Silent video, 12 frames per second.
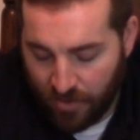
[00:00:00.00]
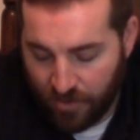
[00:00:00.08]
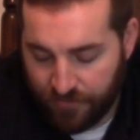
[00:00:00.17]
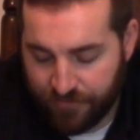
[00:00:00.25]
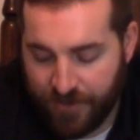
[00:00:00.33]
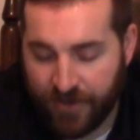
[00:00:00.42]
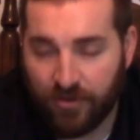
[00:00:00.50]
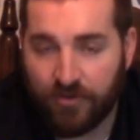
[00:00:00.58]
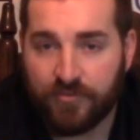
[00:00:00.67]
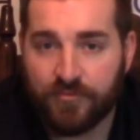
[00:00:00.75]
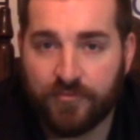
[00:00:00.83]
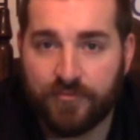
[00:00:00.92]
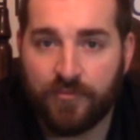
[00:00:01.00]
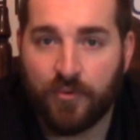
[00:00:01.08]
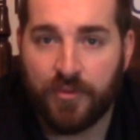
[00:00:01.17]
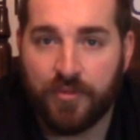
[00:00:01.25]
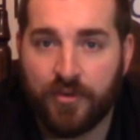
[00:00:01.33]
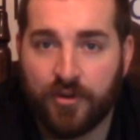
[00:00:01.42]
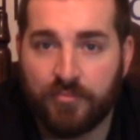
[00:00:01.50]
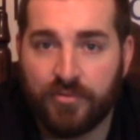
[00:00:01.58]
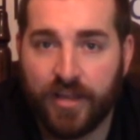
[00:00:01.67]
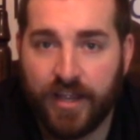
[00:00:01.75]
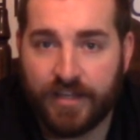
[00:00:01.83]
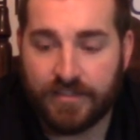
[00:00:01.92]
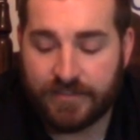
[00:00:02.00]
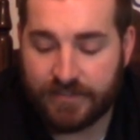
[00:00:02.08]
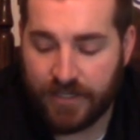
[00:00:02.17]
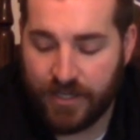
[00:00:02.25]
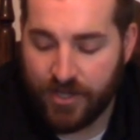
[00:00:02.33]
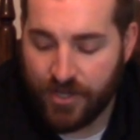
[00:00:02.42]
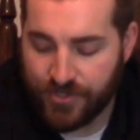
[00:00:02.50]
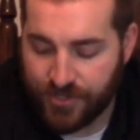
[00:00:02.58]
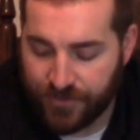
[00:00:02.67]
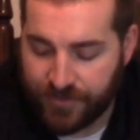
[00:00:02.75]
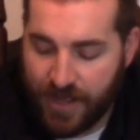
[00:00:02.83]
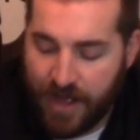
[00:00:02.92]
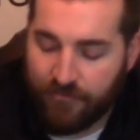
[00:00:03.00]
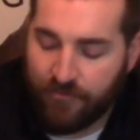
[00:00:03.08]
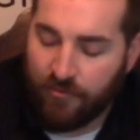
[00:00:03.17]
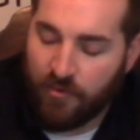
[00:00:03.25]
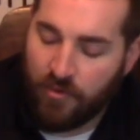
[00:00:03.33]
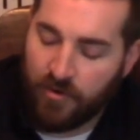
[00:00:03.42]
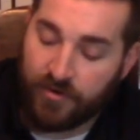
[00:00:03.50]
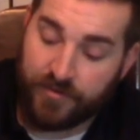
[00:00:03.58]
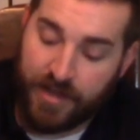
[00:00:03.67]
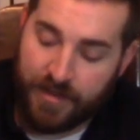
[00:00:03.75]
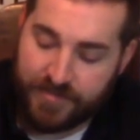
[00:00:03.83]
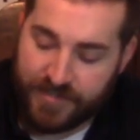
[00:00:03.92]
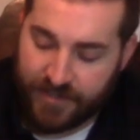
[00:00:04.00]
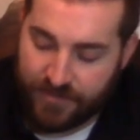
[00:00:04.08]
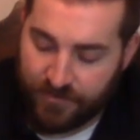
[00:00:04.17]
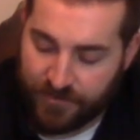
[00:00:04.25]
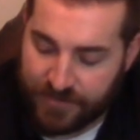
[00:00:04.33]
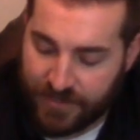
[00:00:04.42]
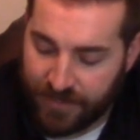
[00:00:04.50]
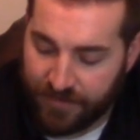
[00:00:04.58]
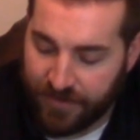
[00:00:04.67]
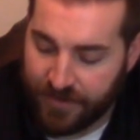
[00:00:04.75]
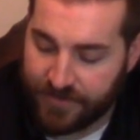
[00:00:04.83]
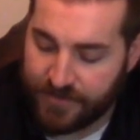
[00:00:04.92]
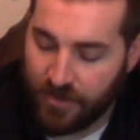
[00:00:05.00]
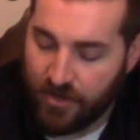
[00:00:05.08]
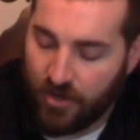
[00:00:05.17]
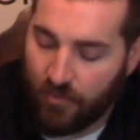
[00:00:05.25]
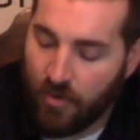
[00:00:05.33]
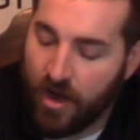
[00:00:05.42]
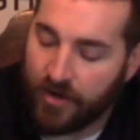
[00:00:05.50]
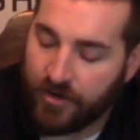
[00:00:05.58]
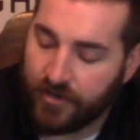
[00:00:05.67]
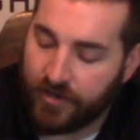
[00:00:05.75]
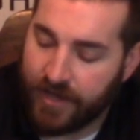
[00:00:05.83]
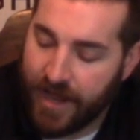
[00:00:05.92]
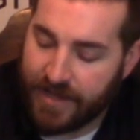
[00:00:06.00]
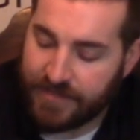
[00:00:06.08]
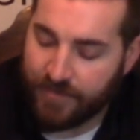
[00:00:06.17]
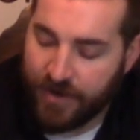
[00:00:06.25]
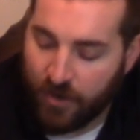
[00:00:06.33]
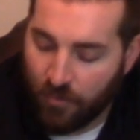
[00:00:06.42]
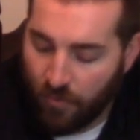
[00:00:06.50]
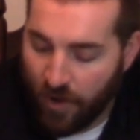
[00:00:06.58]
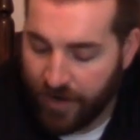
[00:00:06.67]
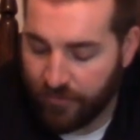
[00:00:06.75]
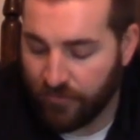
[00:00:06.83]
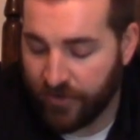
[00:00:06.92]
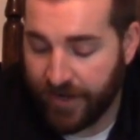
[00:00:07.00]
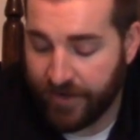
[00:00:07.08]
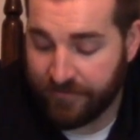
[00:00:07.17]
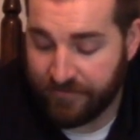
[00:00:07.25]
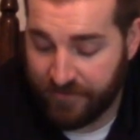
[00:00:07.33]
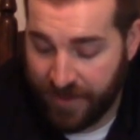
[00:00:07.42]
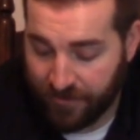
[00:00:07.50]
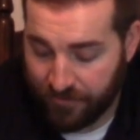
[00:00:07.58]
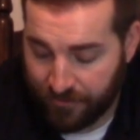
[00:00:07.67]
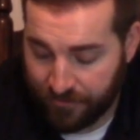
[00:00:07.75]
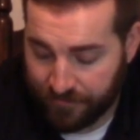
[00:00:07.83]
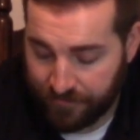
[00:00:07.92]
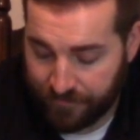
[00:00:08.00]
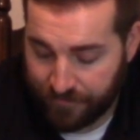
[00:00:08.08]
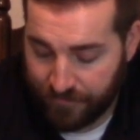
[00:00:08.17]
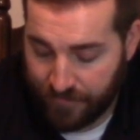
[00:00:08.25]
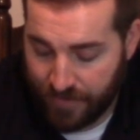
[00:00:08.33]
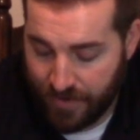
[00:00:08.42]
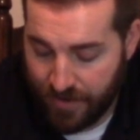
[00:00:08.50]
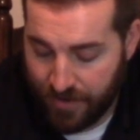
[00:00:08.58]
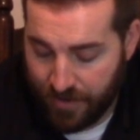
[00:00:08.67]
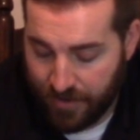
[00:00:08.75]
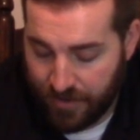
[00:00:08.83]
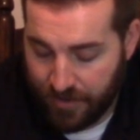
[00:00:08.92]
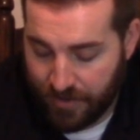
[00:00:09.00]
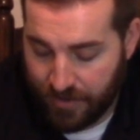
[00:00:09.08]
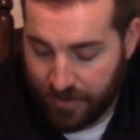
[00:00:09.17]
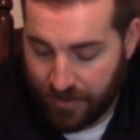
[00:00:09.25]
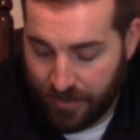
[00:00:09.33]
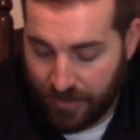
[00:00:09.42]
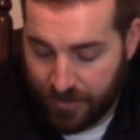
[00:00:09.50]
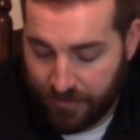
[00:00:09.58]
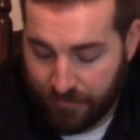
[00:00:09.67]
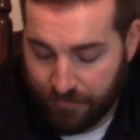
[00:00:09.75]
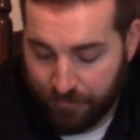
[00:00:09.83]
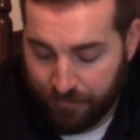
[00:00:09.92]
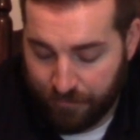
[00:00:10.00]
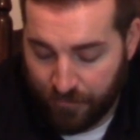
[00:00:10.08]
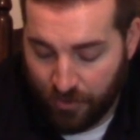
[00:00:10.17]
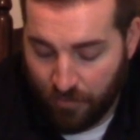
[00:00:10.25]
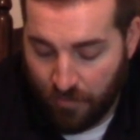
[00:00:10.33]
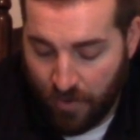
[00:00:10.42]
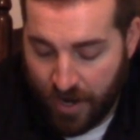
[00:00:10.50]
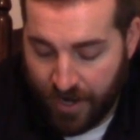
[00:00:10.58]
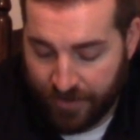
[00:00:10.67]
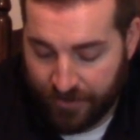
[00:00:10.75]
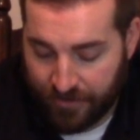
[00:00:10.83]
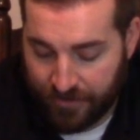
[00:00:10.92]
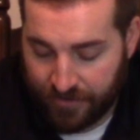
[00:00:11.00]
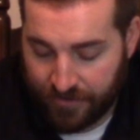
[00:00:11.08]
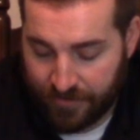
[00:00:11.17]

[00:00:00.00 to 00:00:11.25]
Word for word: Fennel for third place. So your top four, top six looks like this. Walker, Gassmeyer, Weinbrake, Fennel, uh, McGuire,